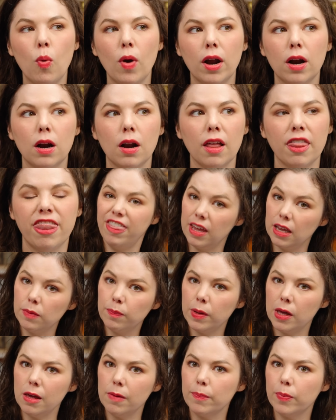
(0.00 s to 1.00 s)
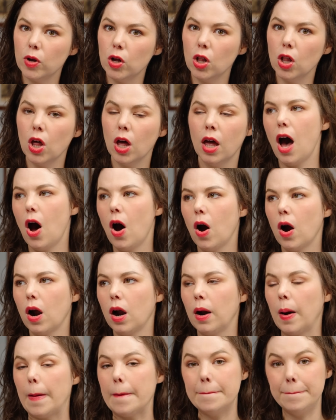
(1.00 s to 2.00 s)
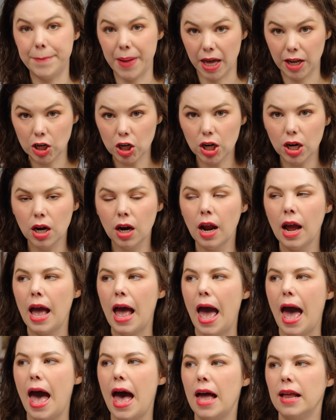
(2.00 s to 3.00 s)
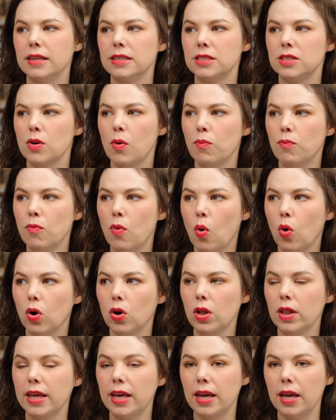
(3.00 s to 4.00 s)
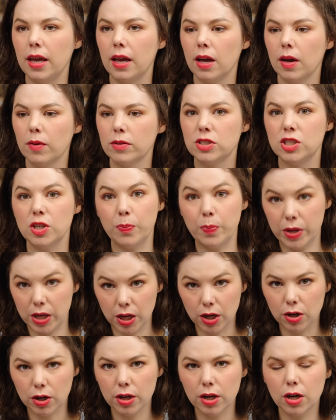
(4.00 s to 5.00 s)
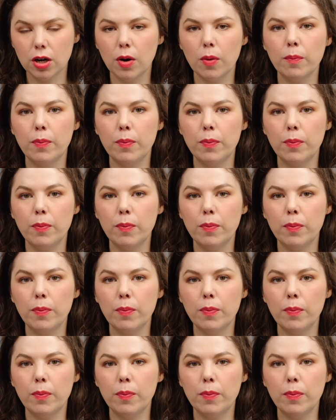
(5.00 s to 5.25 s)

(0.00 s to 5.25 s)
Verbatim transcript: where thin people are better and morally superior,